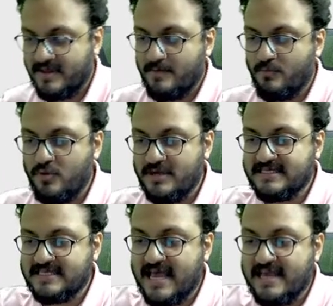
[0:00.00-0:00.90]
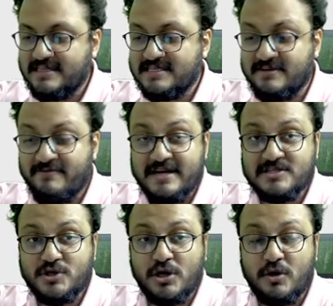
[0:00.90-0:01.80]
Mohit Sai, this event is
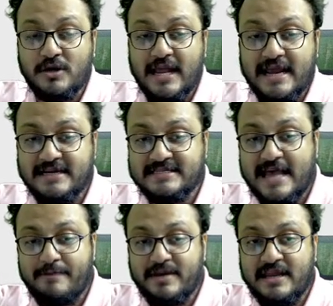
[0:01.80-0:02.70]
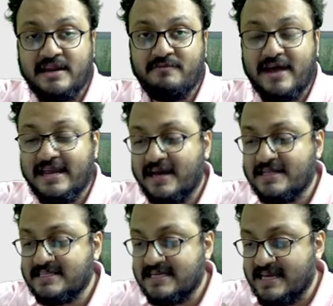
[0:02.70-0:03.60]
not online. It's happening in Wijk aan
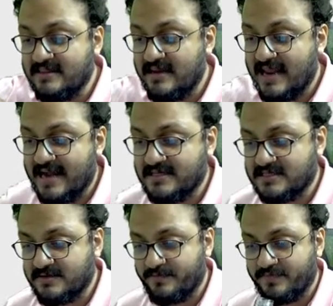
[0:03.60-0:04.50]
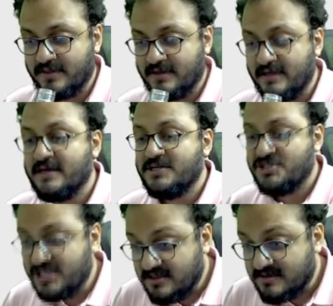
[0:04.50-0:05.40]
Zee, Netherlands.
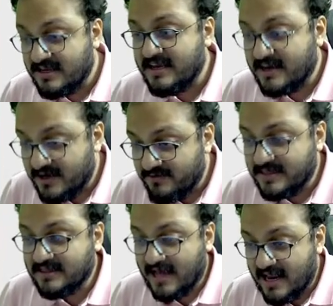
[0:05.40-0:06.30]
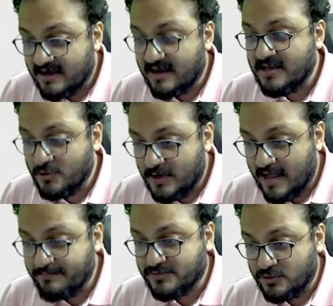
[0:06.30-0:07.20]
G3, Garvit Kalra, you are
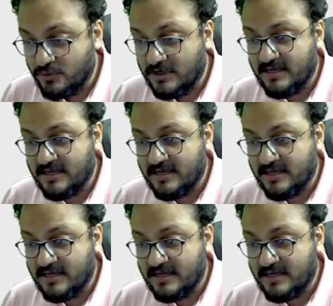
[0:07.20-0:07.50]
absolutely